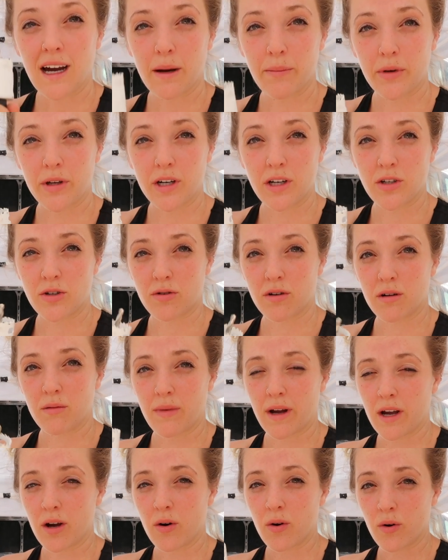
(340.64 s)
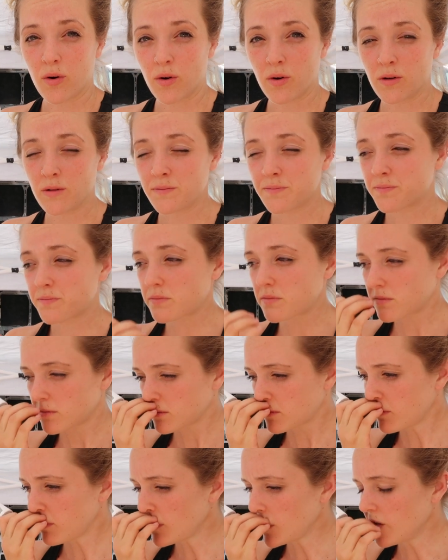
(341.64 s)
I'm gonna drill my hole
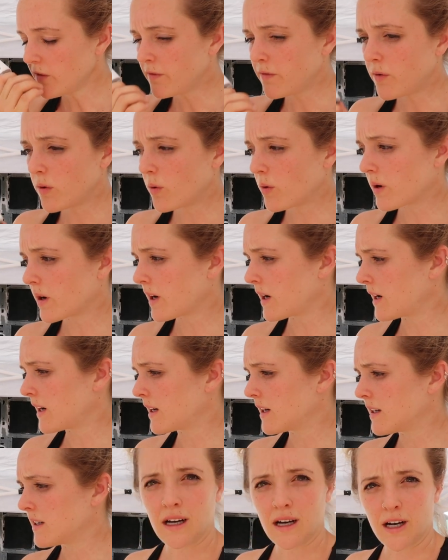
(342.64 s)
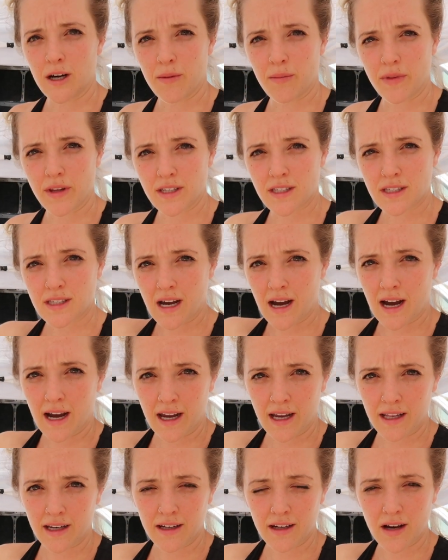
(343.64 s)
for um, the
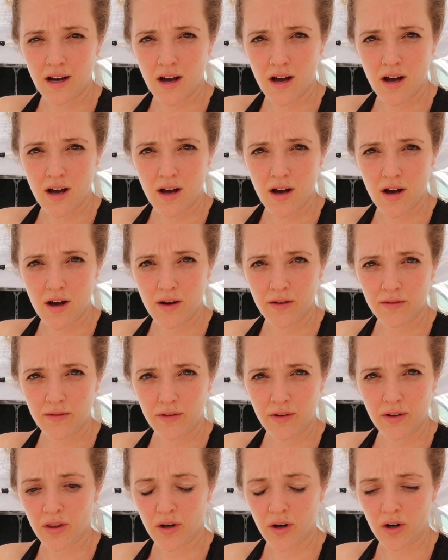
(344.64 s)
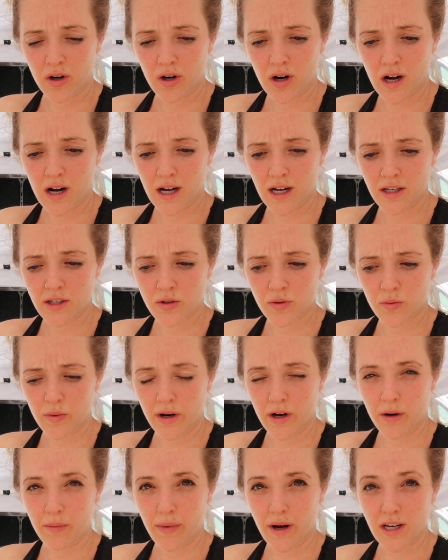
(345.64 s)
side of the garage
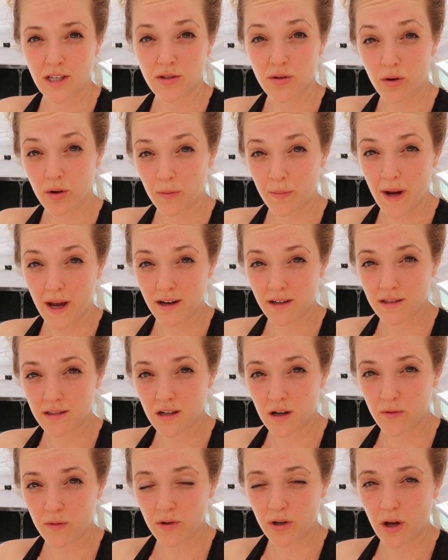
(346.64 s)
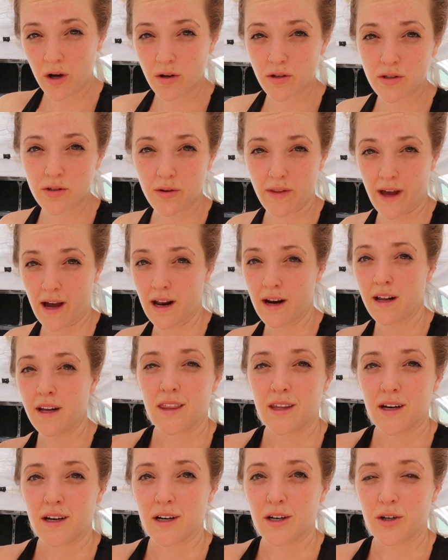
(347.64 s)
where my solar panel stuff will go so that
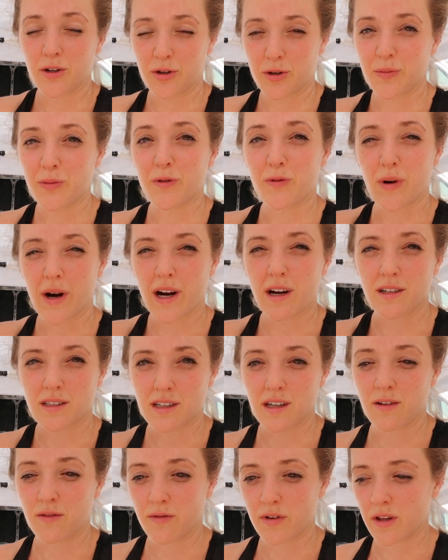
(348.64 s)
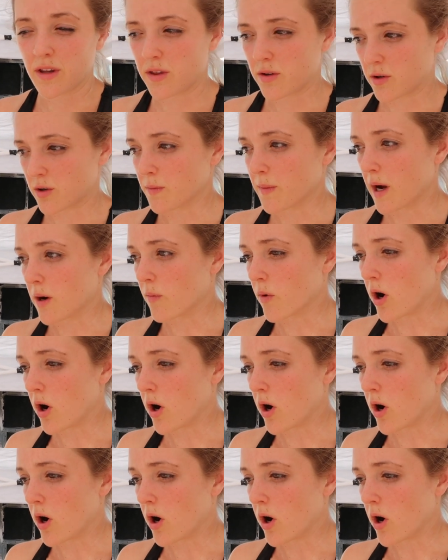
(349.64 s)
the group of wires can fit through my